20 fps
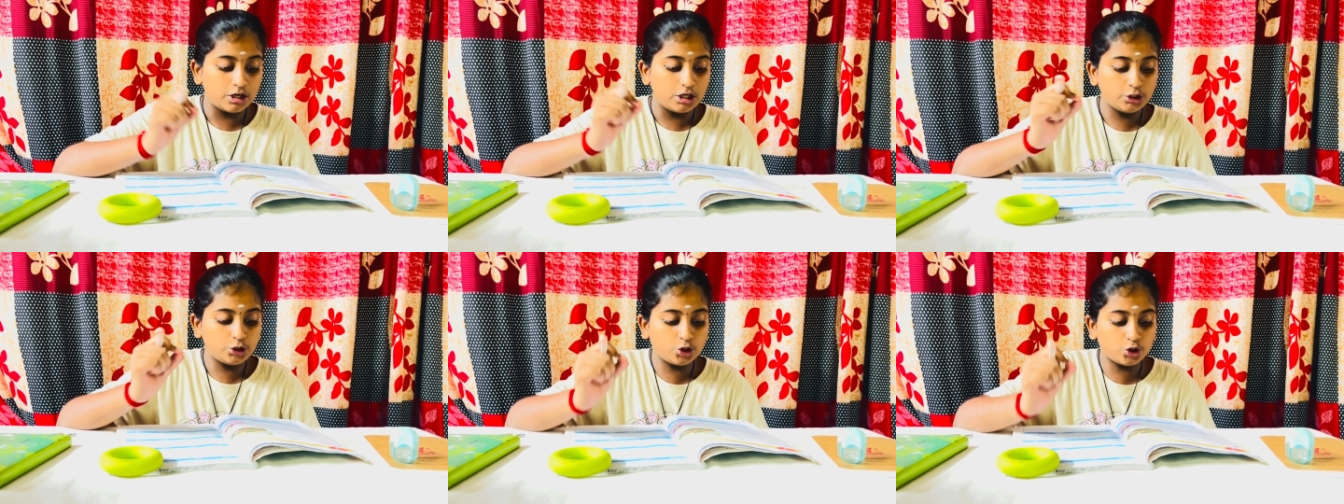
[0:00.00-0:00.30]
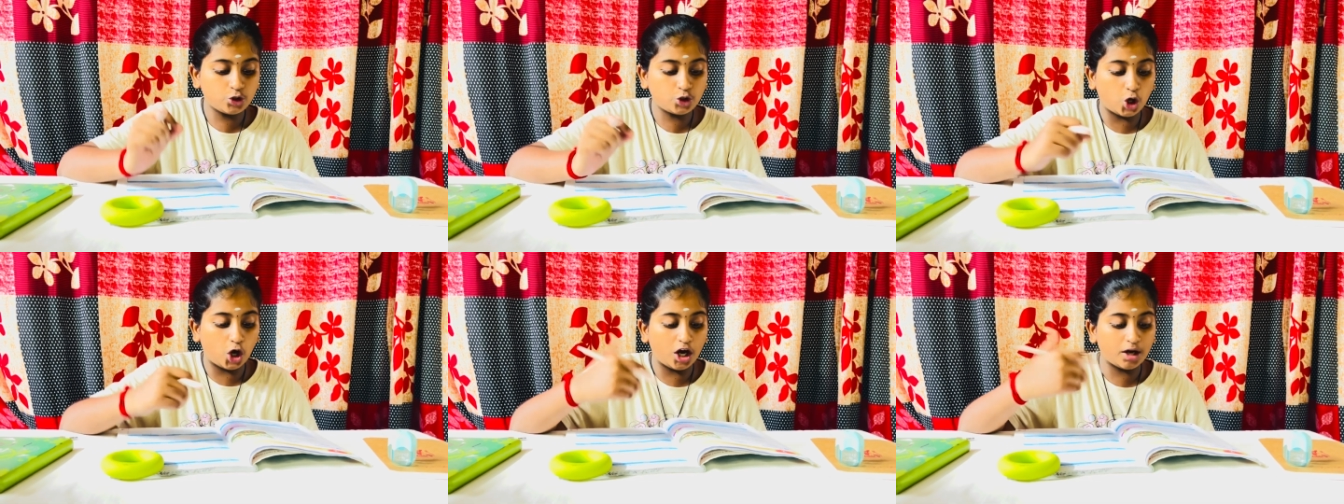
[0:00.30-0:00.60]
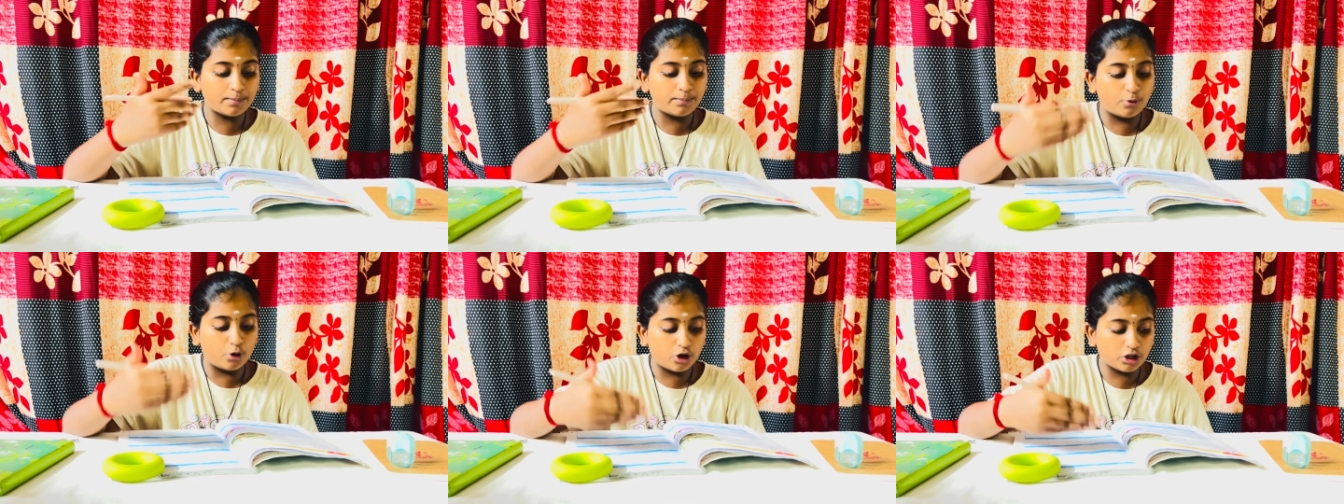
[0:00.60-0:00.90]
to talk
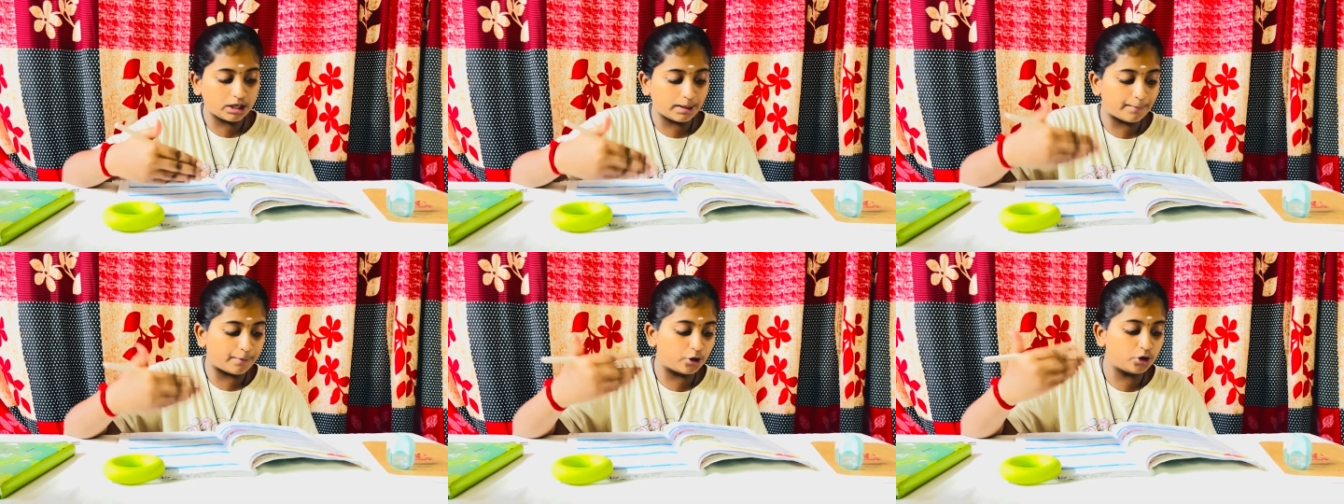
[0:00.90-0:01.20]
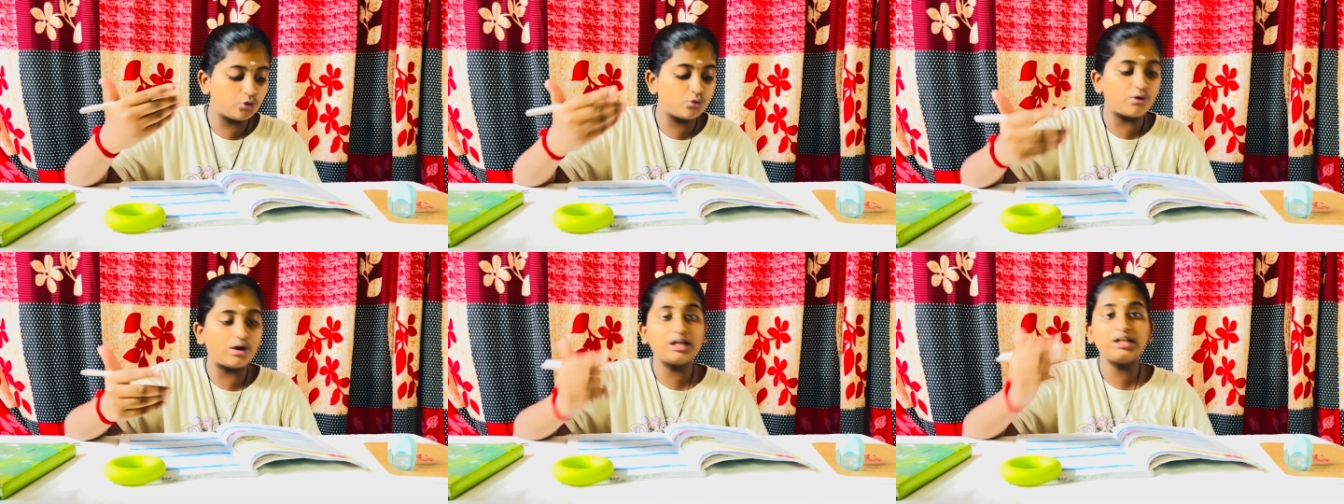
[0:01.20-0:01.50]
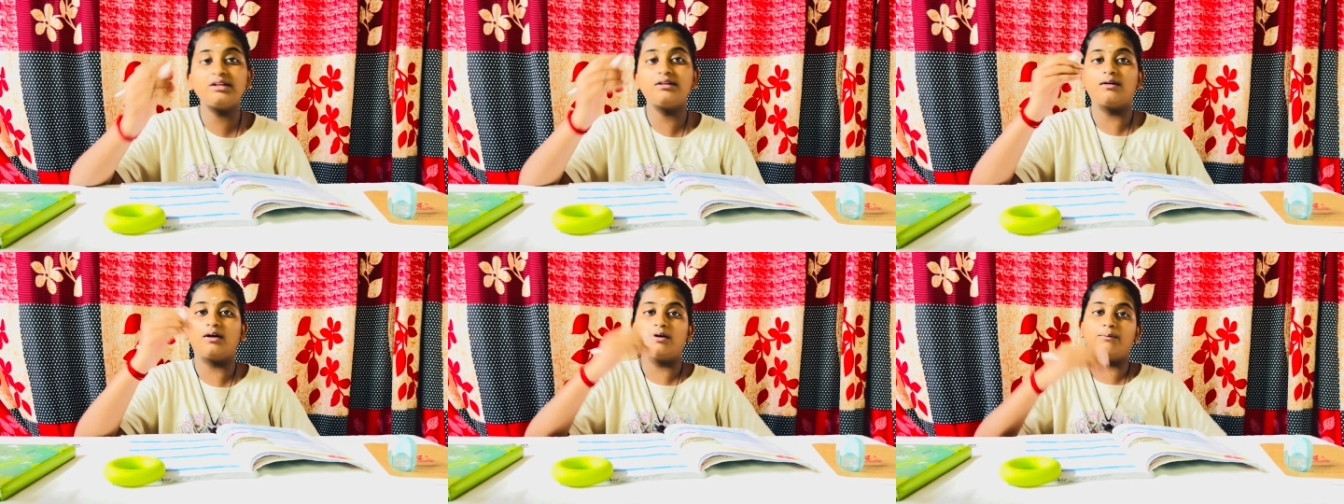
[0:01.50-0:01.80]
more about more
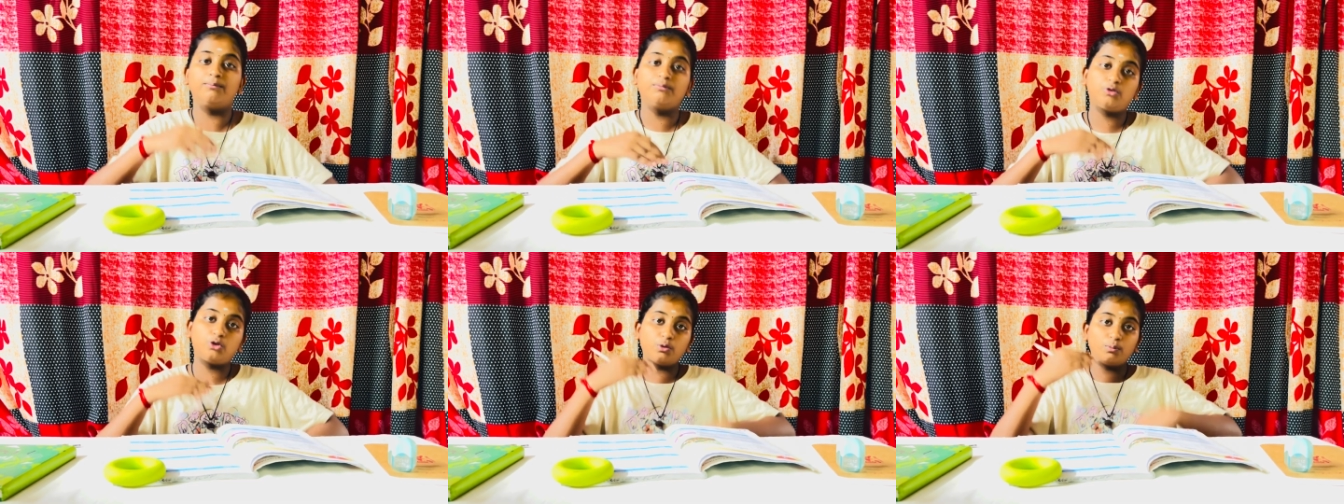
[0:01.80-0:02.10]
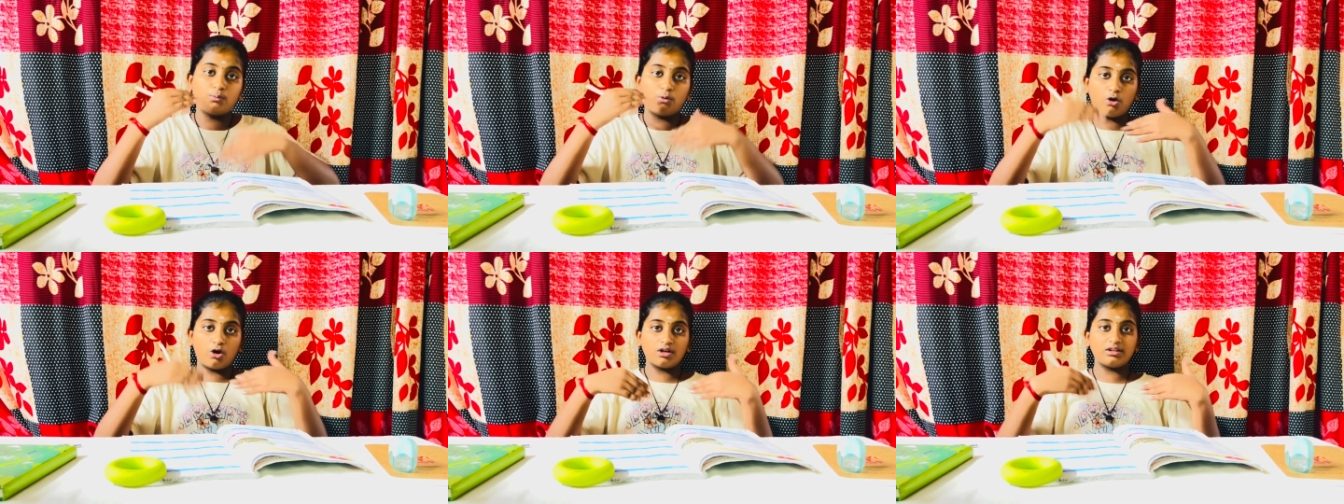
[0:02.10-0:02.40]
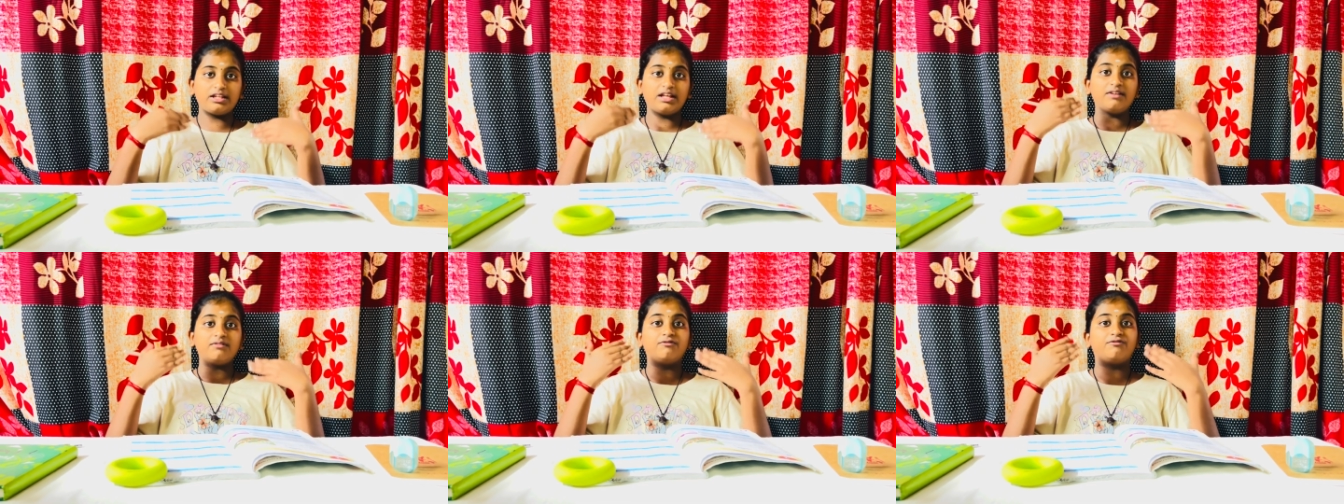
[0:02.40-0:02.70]

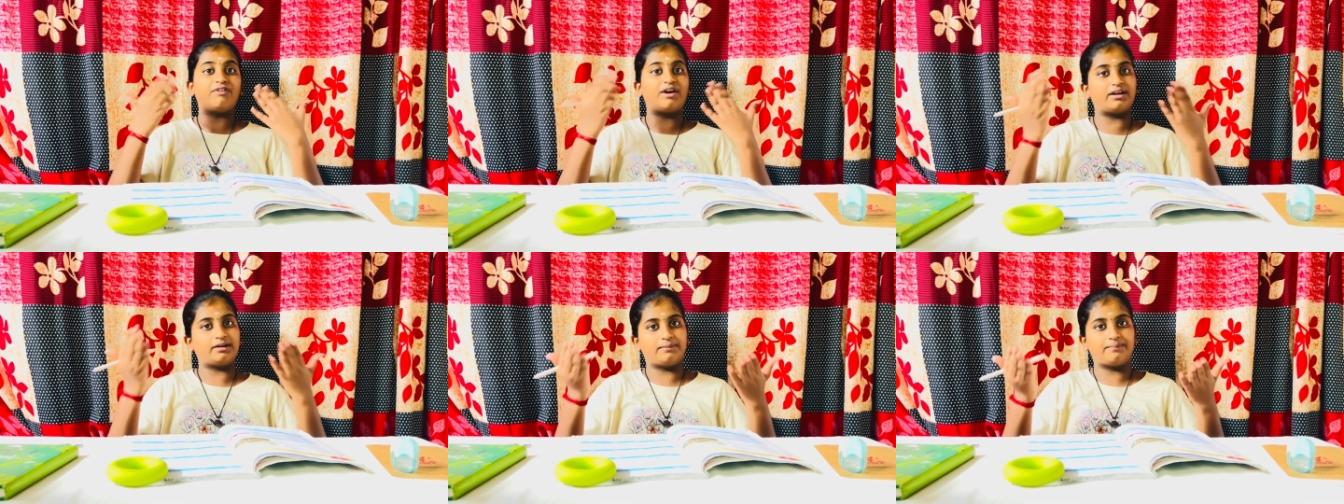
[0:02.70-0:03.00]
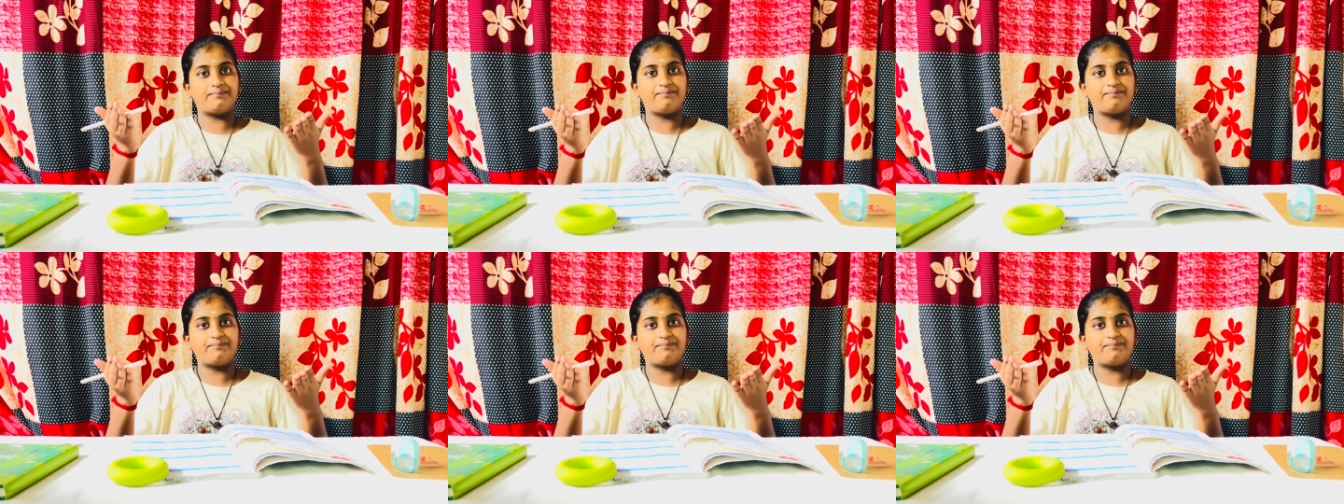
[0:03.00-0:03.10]
than one.